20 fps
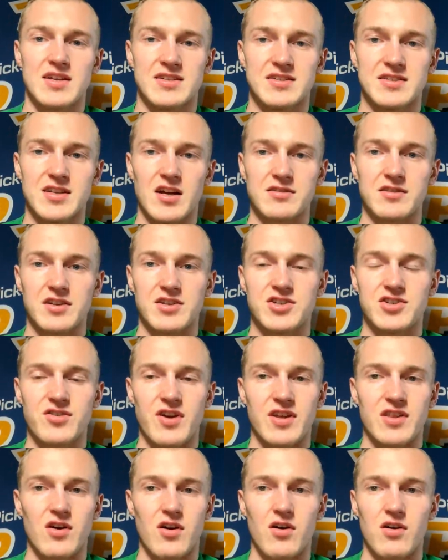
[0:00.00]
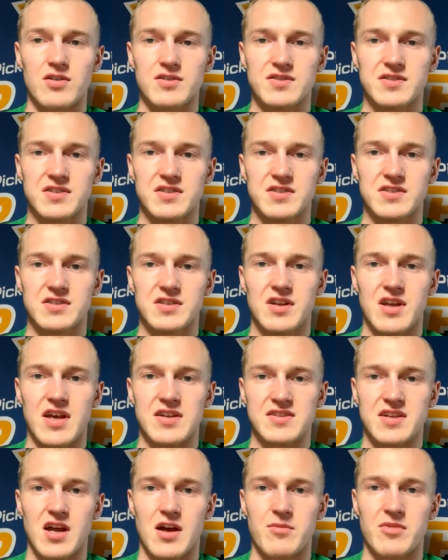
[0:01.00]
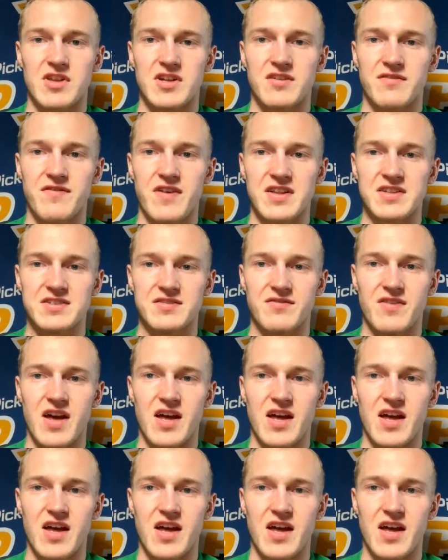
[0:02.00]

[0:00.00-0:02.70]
Celtics' strength all season has come on the defensive